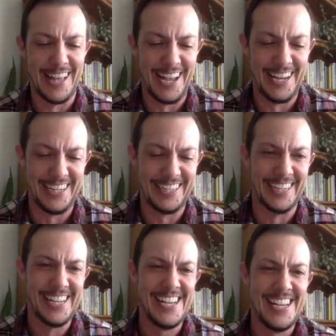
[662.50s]
Like
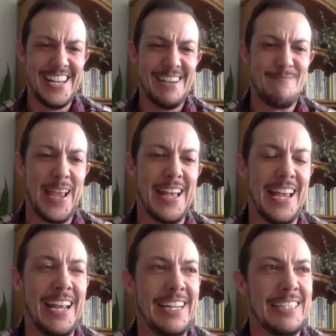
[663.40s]

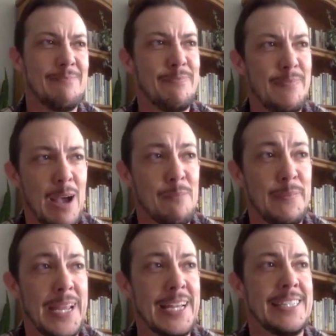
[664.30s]
80s pop
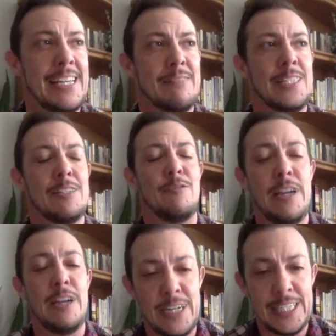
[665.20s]
bands take themselves
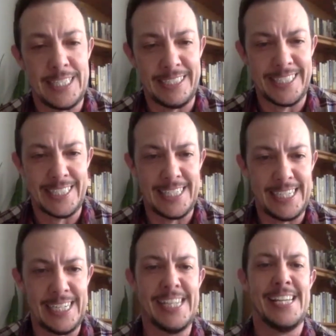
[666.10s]
very, very
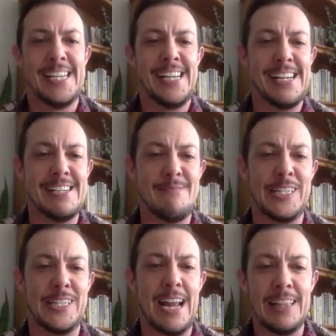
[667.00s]
seriously.
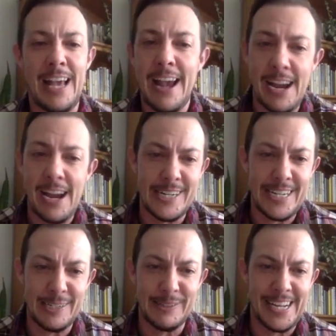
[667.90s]
There's not a lot of
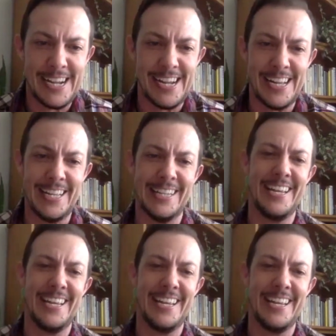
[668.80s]
irony going on.